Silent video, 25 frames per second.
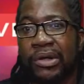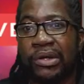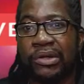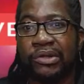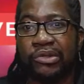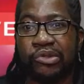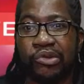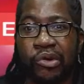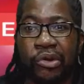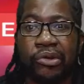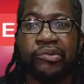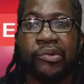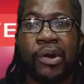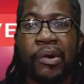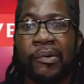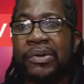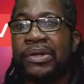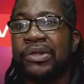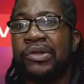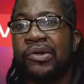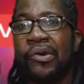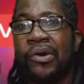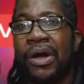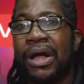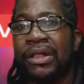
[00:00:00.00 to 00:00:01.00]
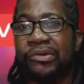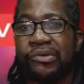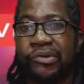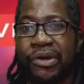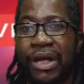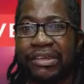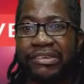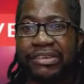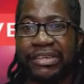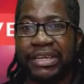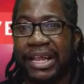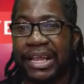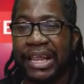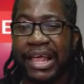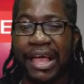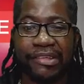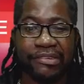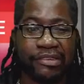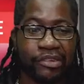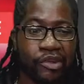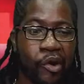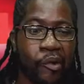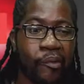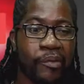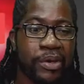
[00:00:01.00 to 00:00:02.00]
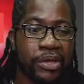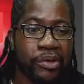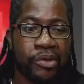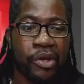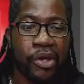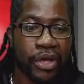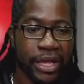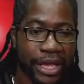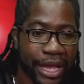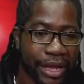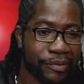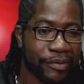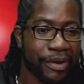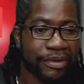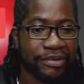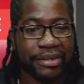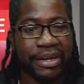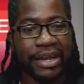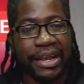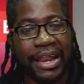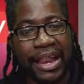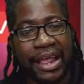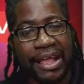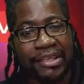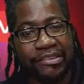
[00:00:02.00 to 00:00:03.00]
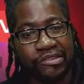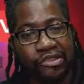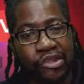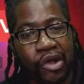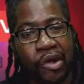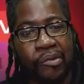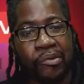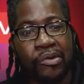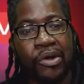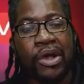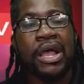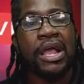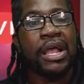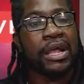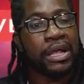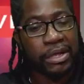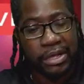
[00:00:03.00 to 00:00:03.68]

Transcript: knowing what we know and rationalizing how we can rationalize now,